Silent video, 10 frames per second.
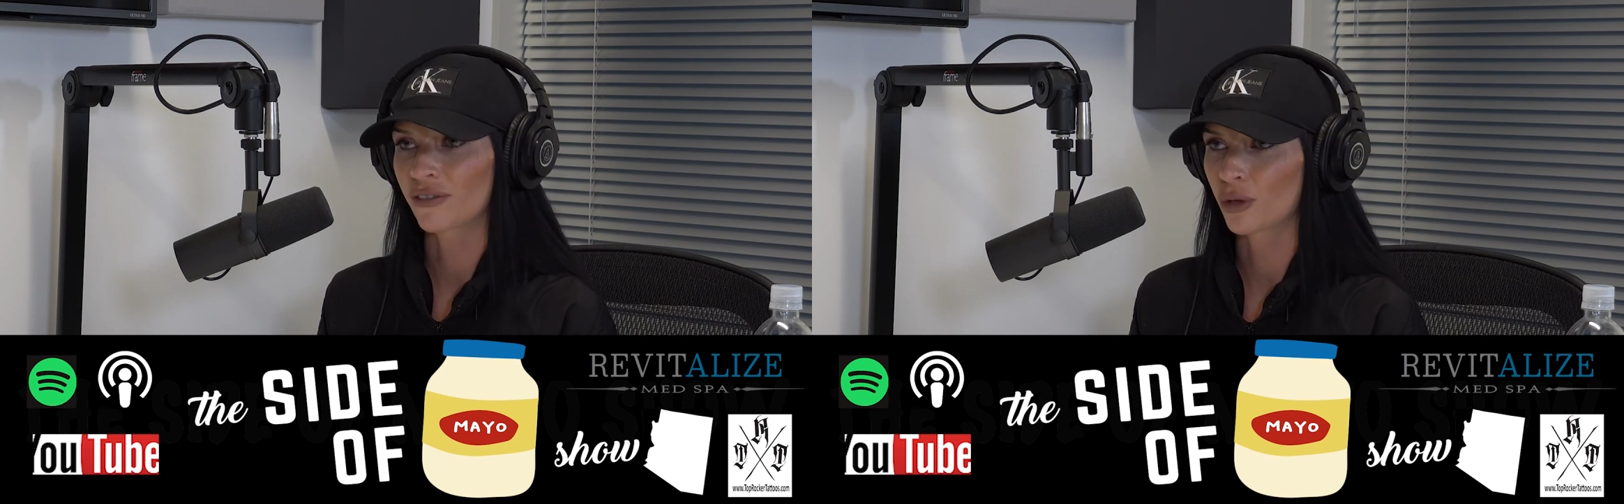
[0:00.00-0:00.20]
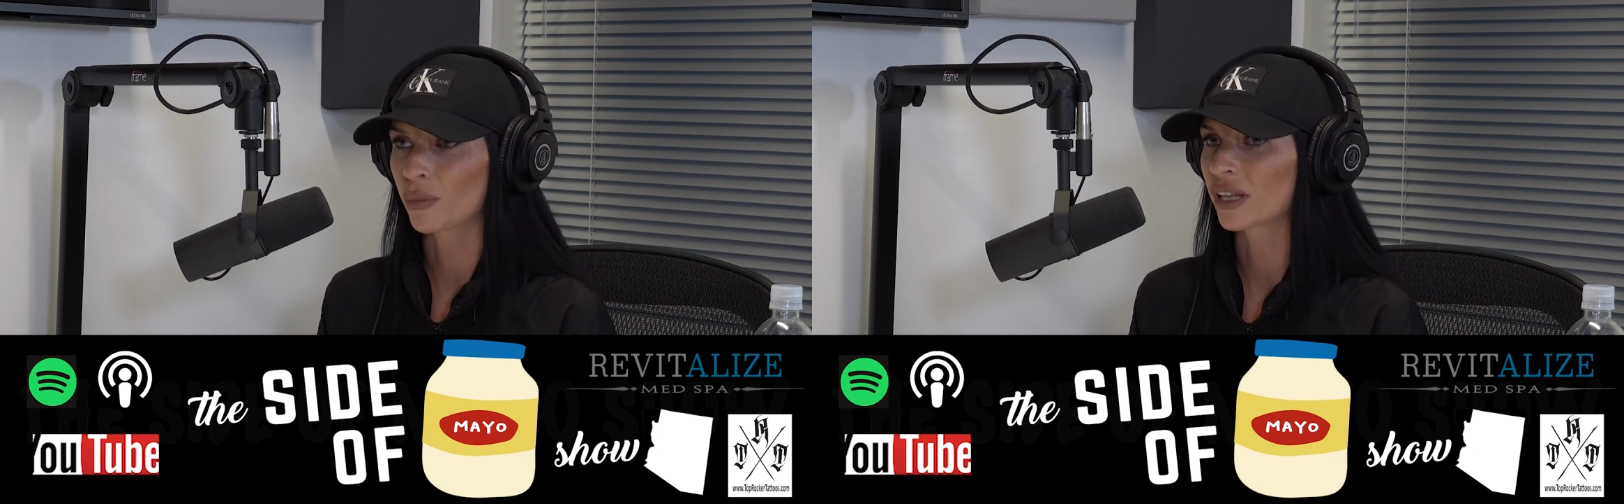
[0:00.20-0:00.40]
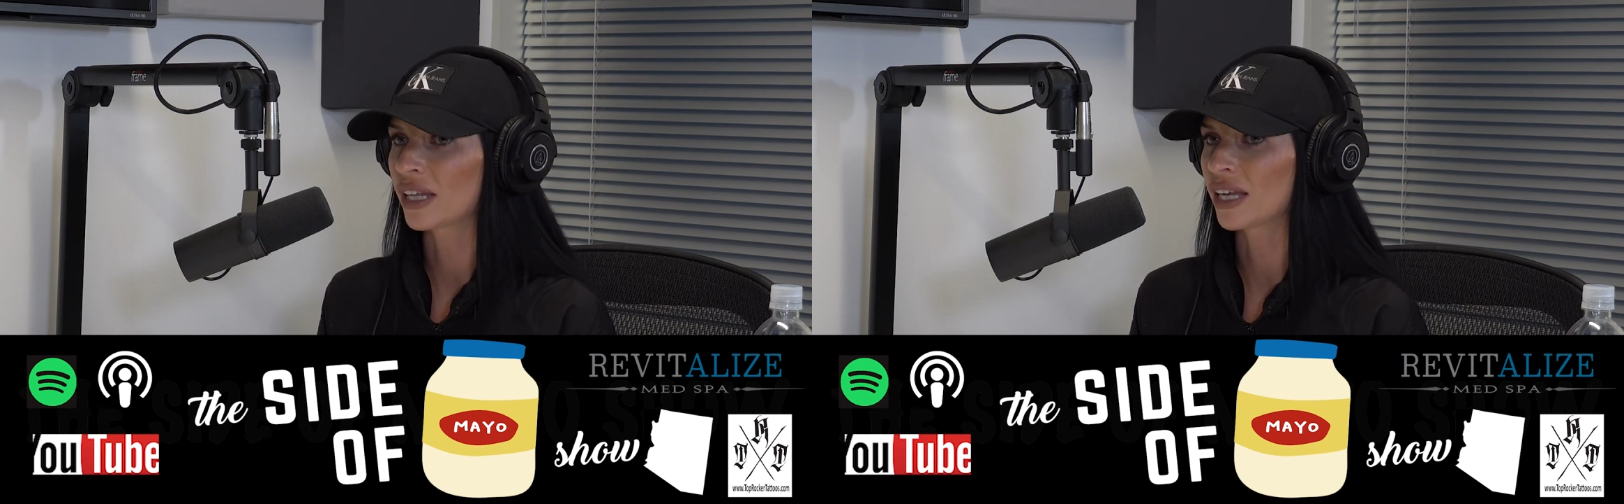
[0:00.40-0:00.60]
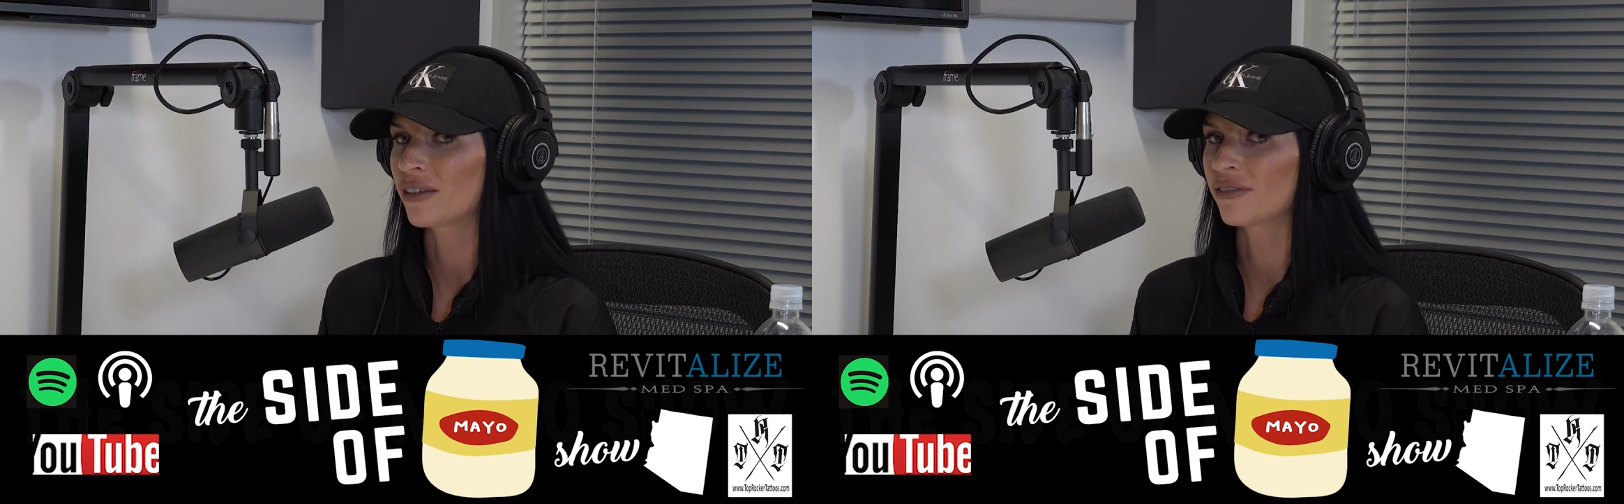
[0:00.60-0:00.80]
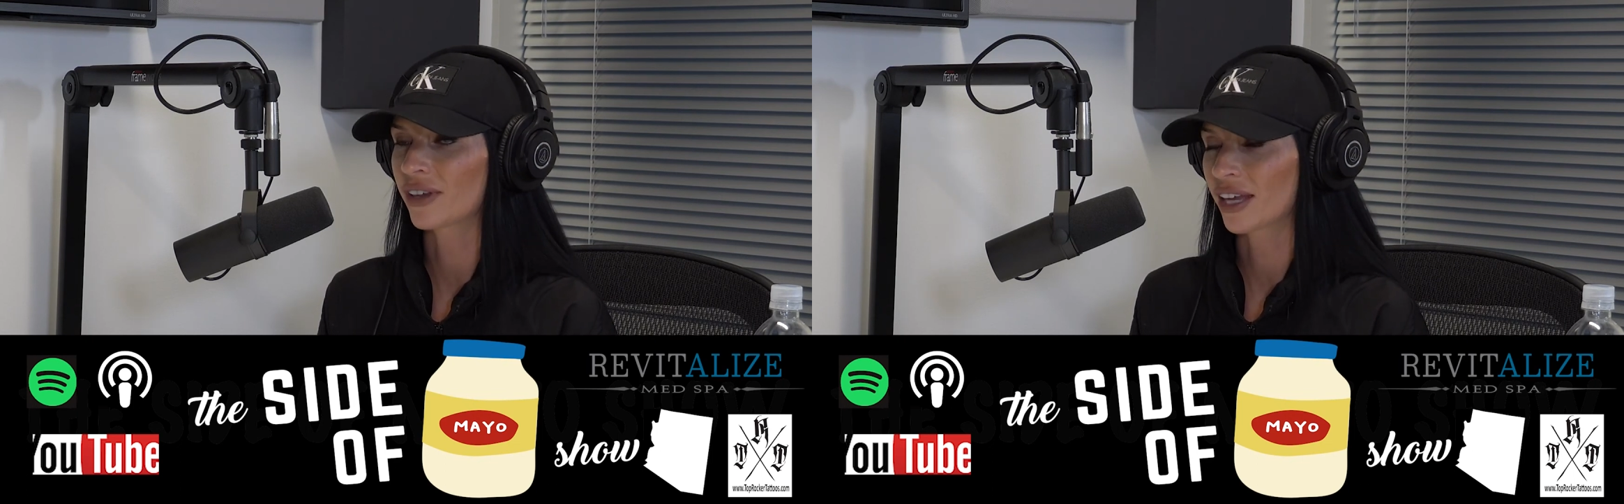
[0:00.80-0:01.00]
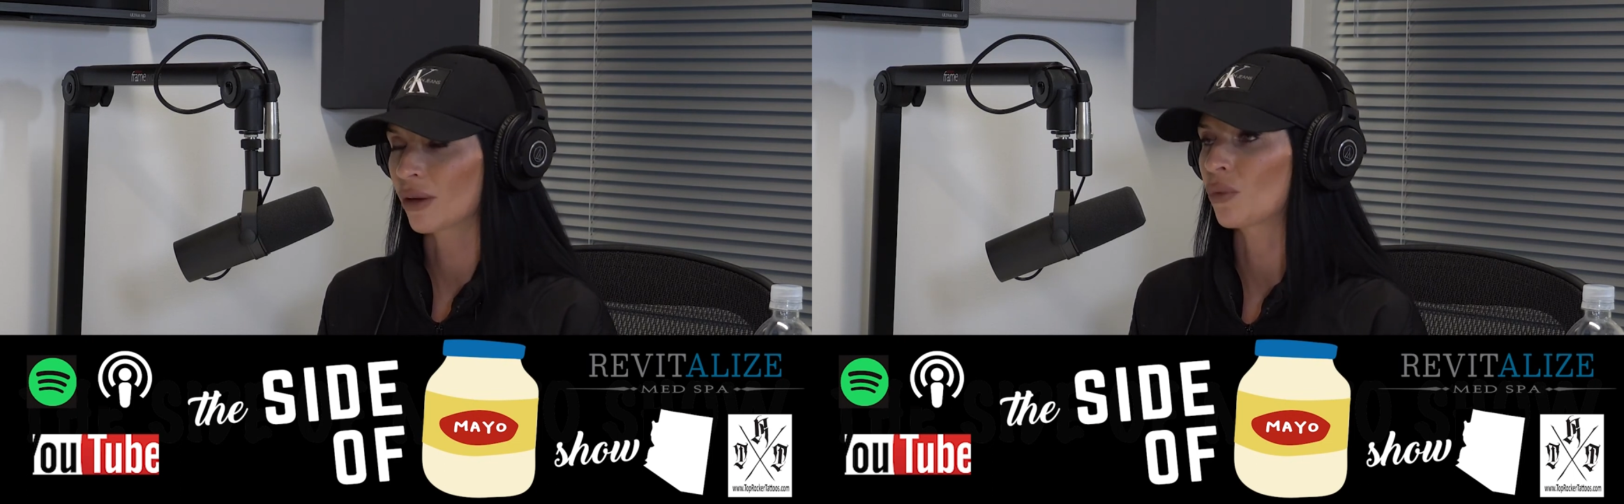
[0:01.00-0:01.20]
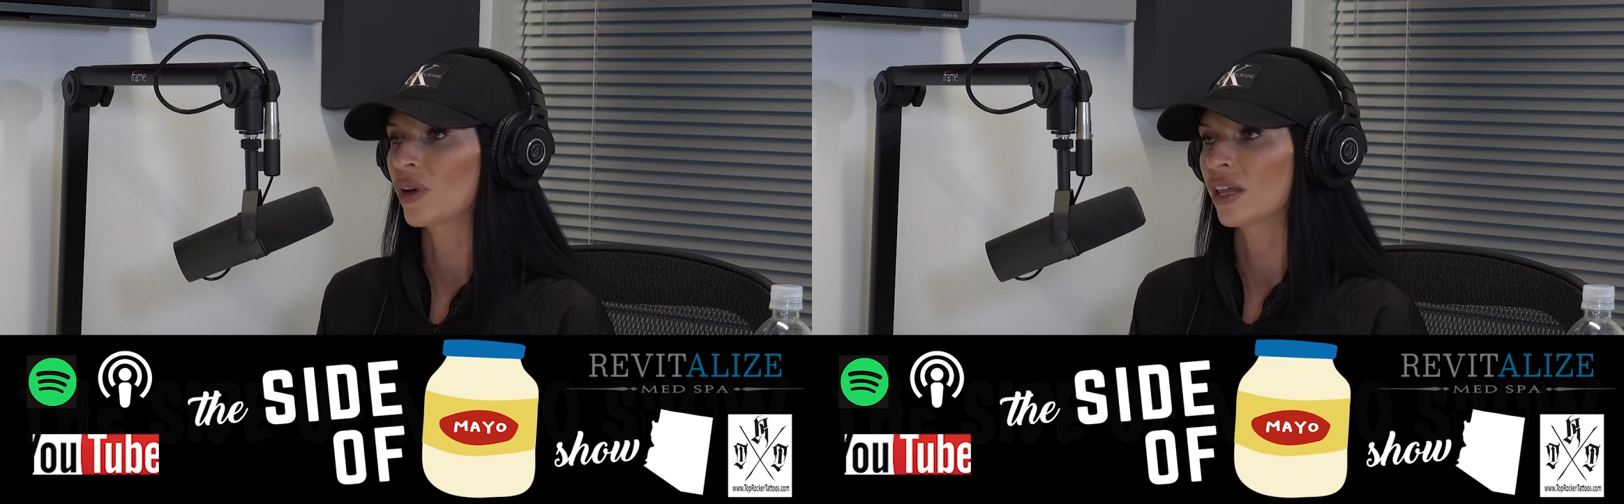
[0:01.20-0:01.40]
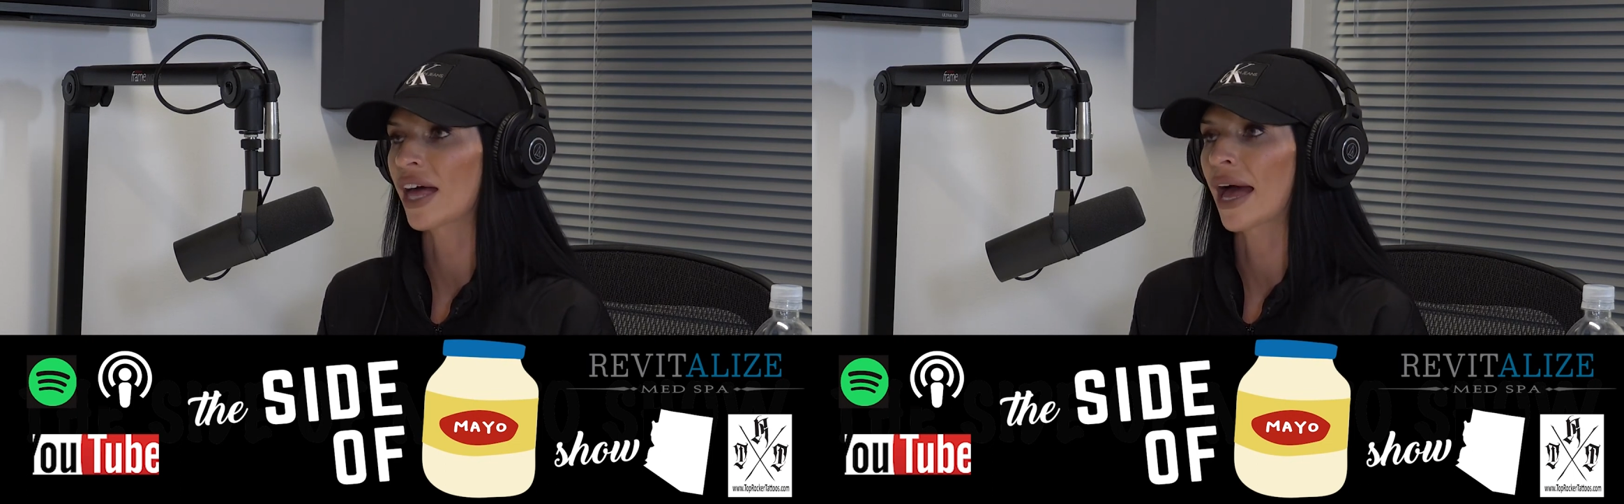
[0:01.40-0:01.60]
If you believe, it
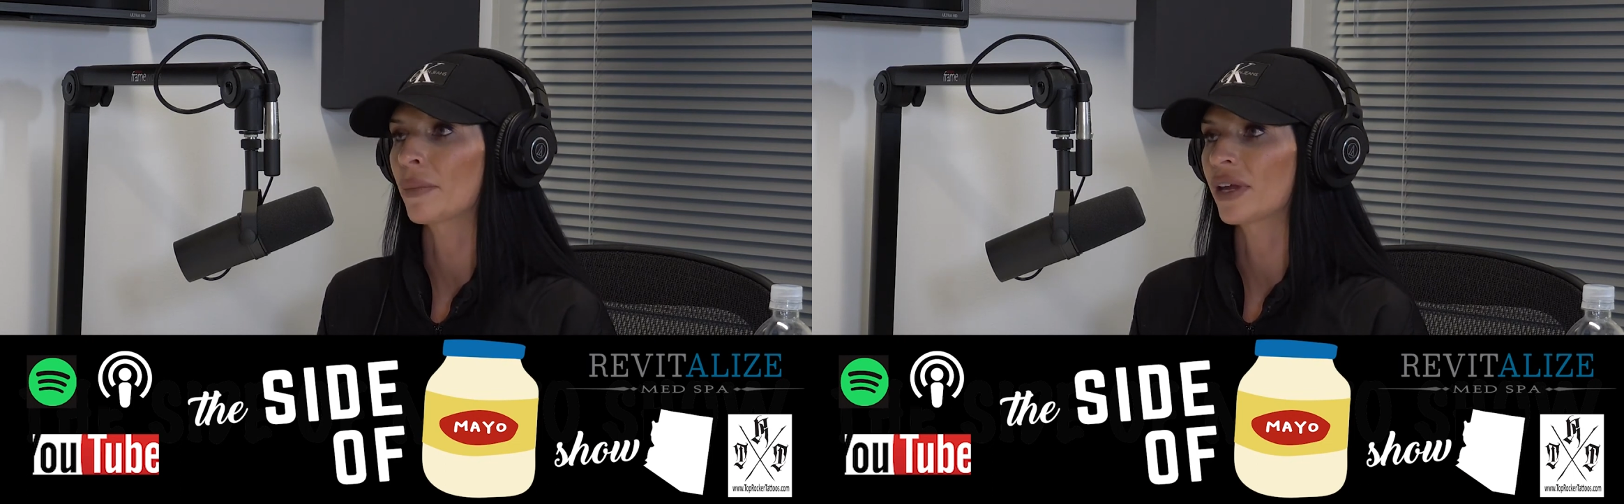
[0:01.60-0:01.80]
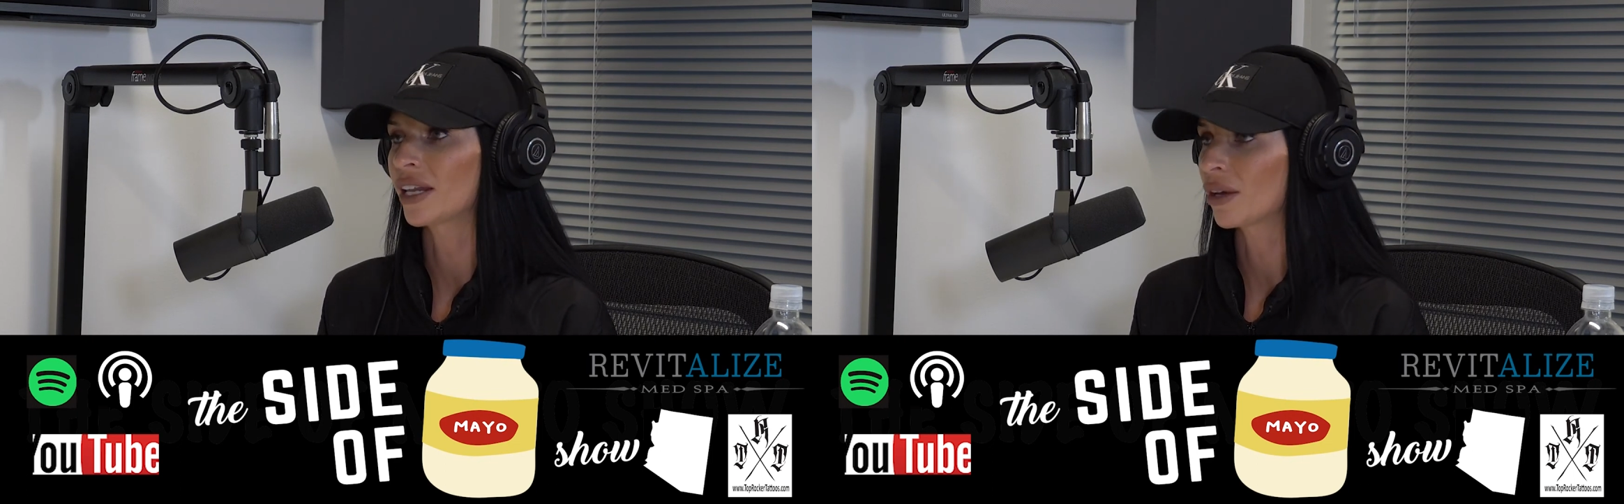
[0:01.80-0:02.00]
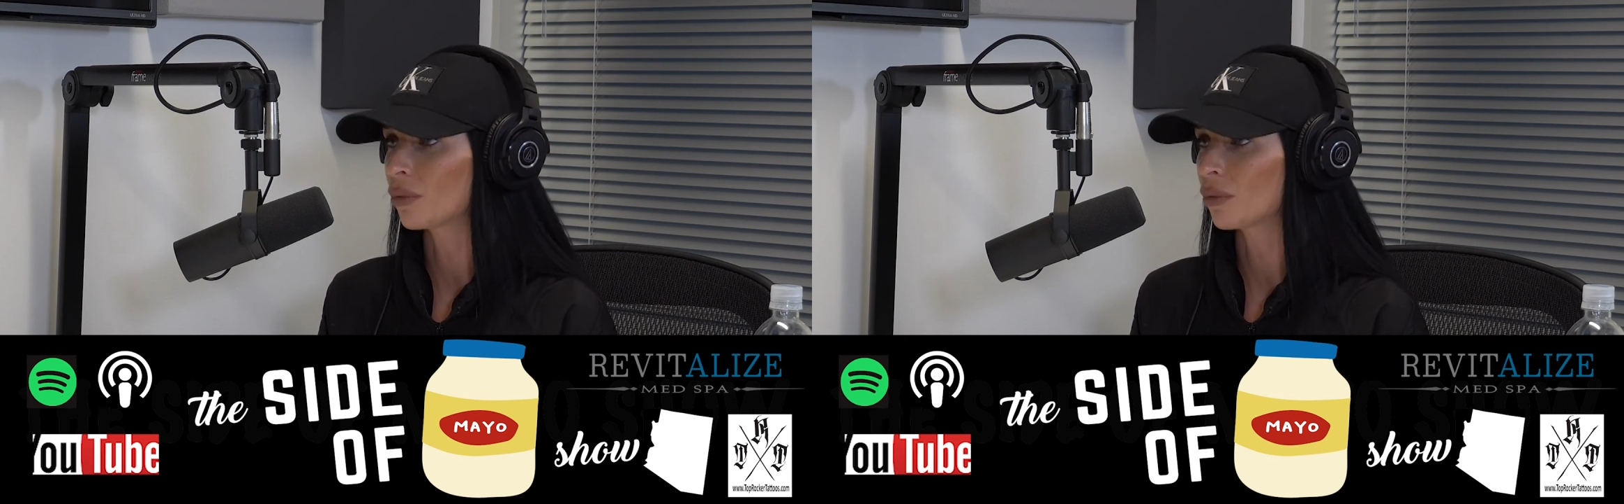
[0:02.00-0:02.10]
will happen.